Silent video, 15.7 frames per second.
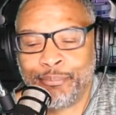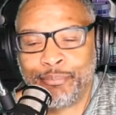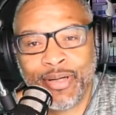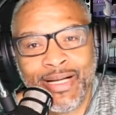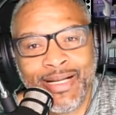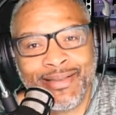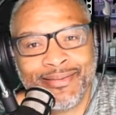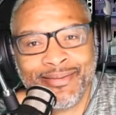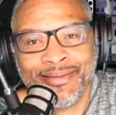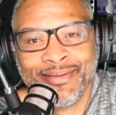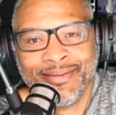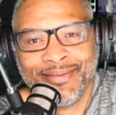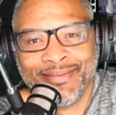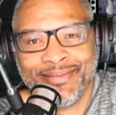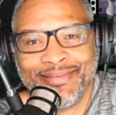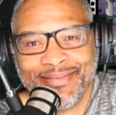But
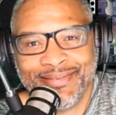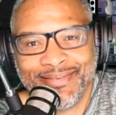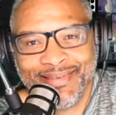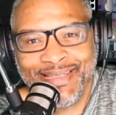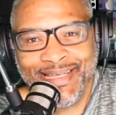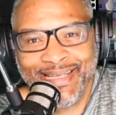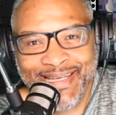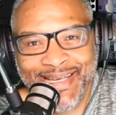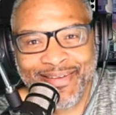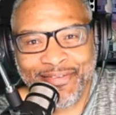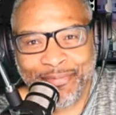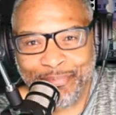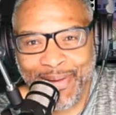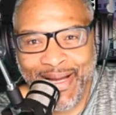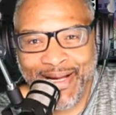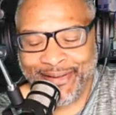it gets
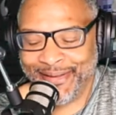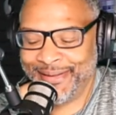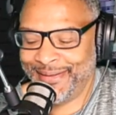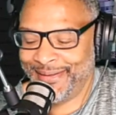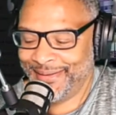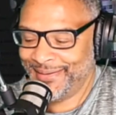better.